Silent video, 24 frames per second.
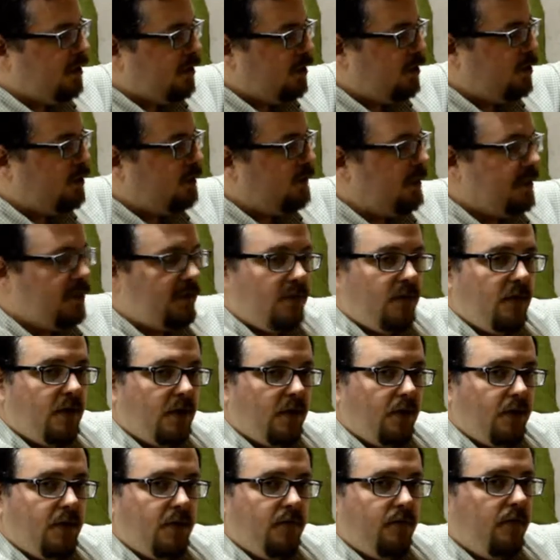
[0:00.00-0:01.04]
do each
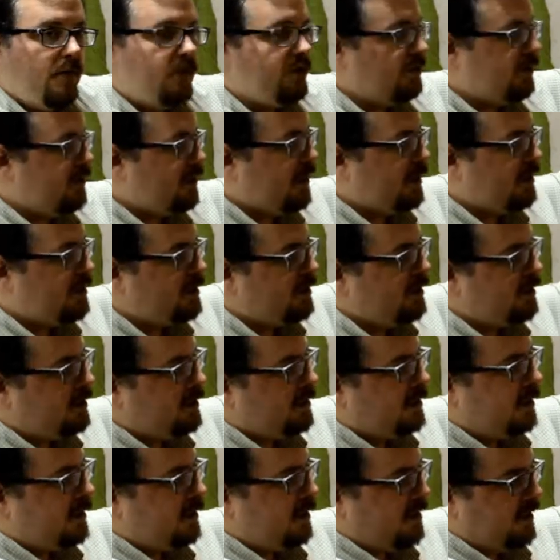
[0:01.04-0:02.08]
finger individually because
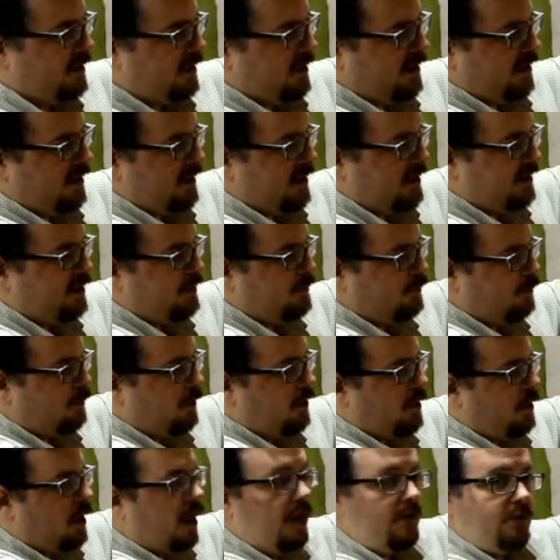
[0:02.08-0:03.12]
this is
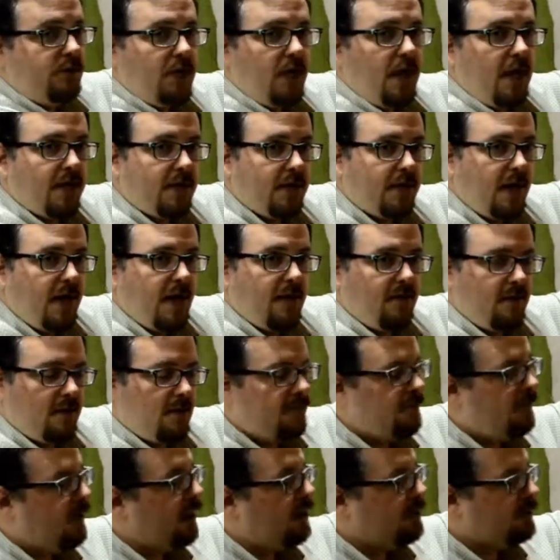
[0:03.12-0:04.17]
one object and the
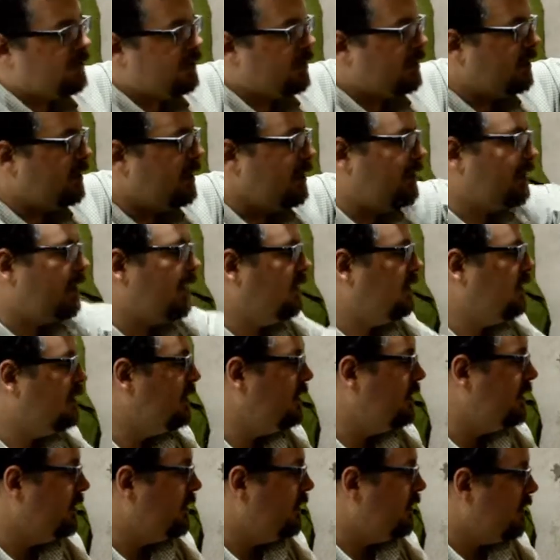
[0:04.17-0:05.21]
fingers are the detail.
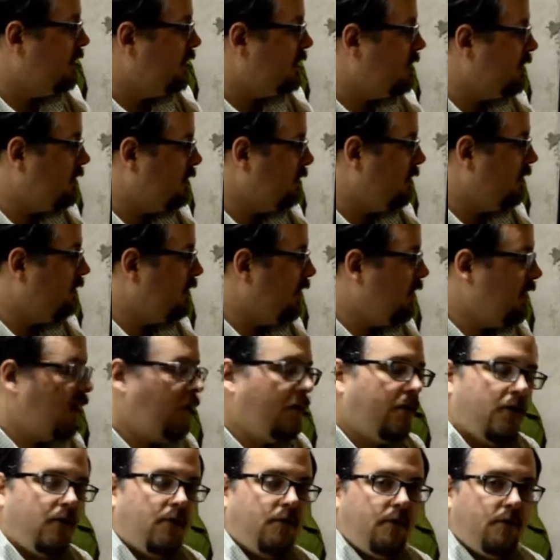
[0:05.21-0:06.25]
So that's what I've done
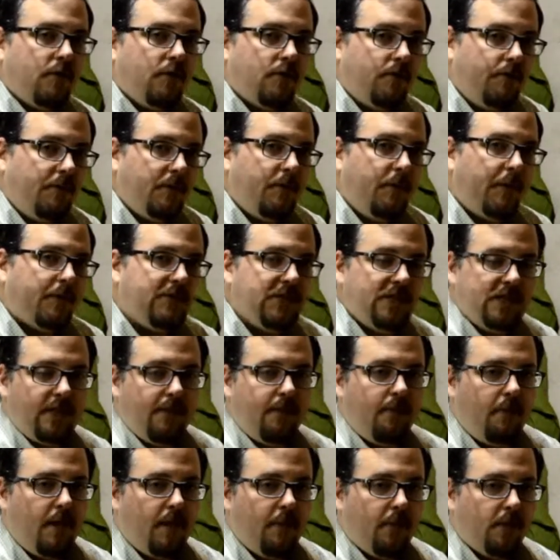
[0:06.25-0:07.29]
here. There'll be pictures
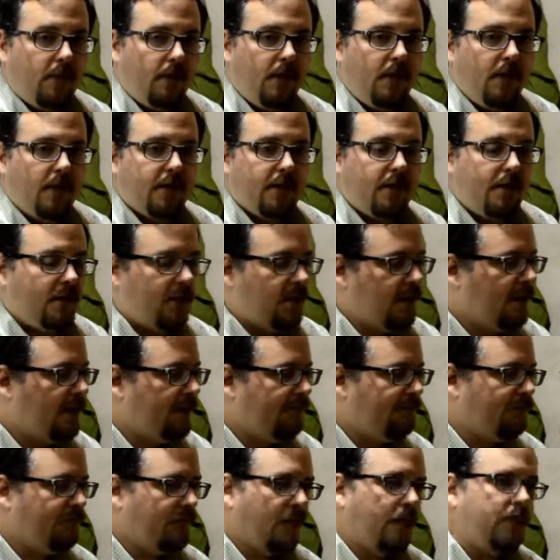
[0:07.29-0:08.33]
of my blog.
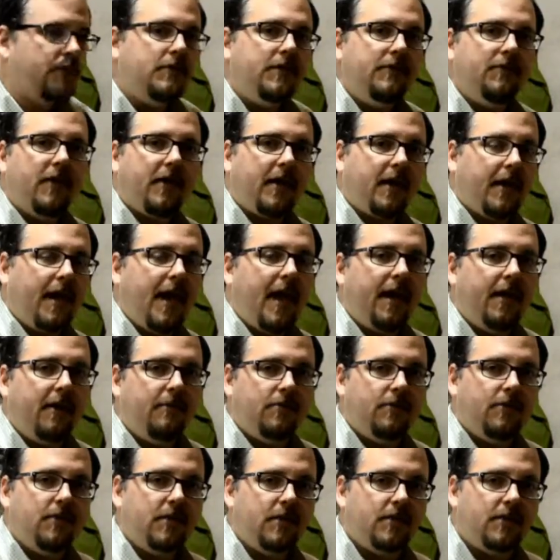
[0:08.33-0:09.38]
I'll see if I can add
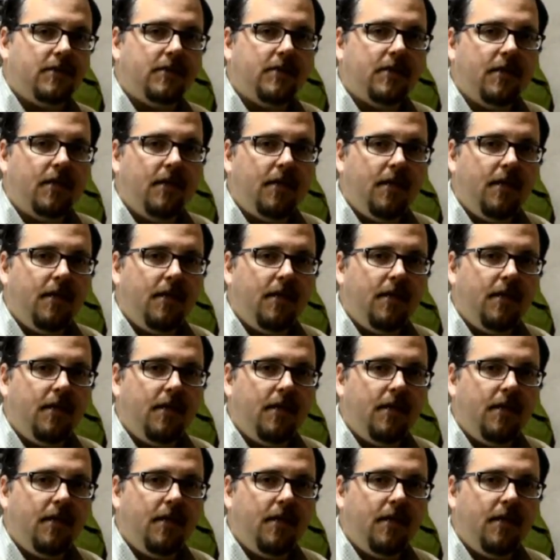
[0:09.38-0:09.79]
them to this